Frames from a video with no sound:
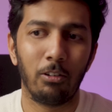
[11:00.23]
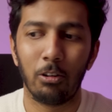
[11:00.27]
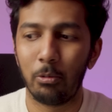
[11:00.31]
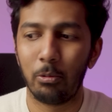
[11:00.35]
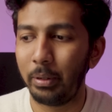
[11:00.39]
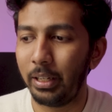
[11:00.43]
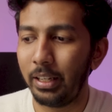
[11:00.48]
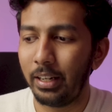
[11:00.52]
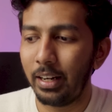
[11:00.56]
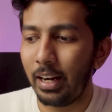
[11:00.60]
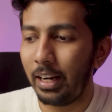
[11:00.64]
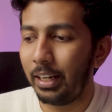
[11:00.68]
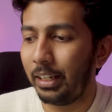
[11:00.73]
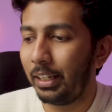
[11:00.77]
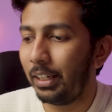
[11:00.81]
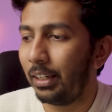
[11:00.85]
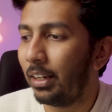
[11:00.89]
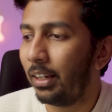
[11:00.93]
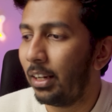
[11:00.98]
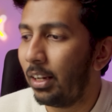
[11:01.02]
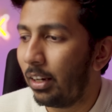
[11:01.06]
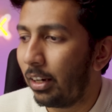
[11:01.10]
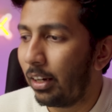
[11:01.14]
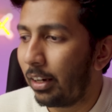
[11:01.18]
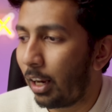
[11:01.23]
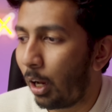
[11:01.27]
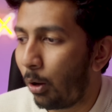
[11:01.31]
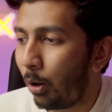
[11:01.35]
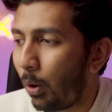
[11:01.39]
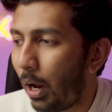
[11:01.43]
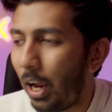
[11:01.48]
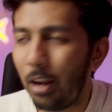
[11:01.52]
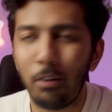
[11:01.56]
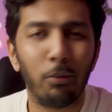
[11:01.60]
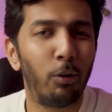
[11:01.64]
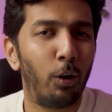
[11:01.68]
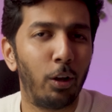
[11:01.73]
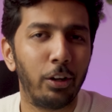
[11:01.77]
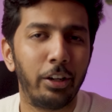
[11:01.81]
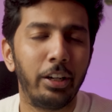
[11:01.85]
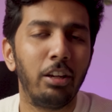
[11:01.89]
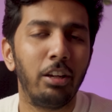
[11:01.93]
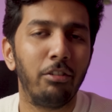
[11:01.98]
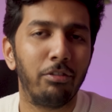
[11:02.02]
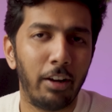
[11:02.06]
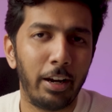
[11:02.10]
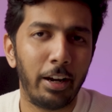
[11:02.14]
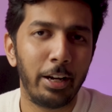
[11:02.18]
will be ready. Now I've
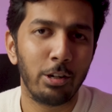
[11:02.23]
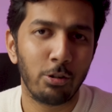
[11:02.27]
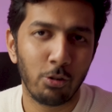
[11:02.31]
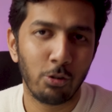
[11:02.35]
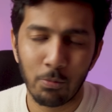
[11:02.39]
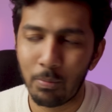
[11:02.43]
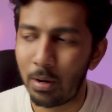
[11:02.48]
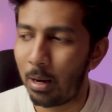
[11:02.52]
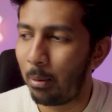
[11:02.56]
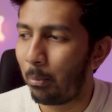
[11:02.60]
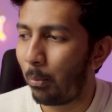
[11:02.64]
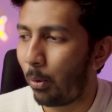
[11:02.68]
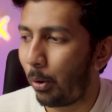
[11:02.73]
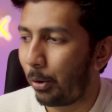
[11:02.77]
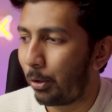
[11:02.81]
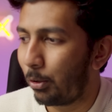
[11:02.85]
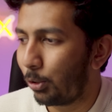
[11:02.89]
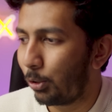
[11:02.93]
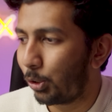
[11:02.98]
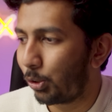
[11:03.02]
already fine tuned my model,